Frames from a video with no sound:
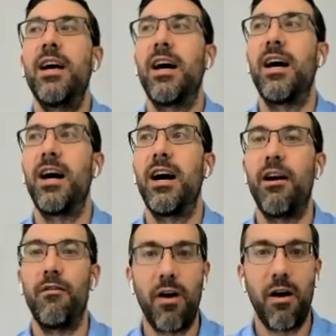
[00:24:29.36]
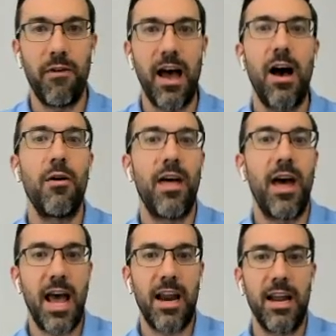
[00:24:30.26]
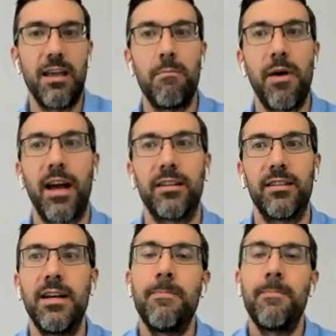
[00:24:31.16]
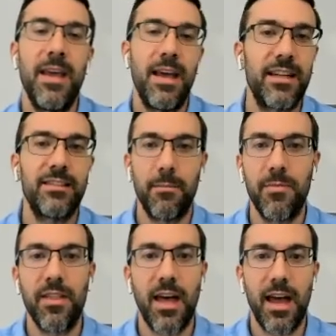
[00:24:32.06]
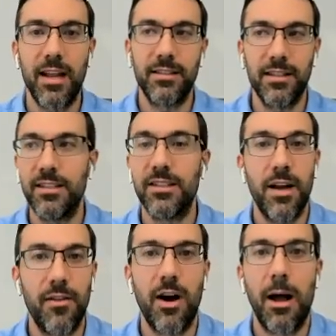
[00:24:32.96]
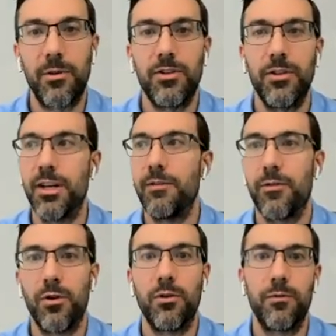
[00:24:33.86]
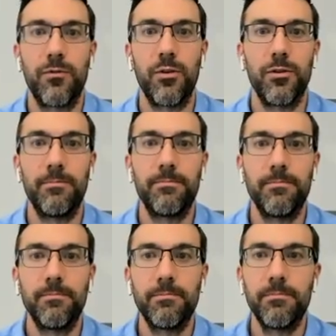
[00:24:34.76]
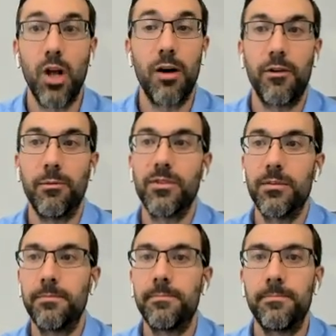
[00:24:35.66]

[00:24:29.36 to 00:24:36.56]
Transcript: of how that had an impact. And that's something that is another opportunity for law firms.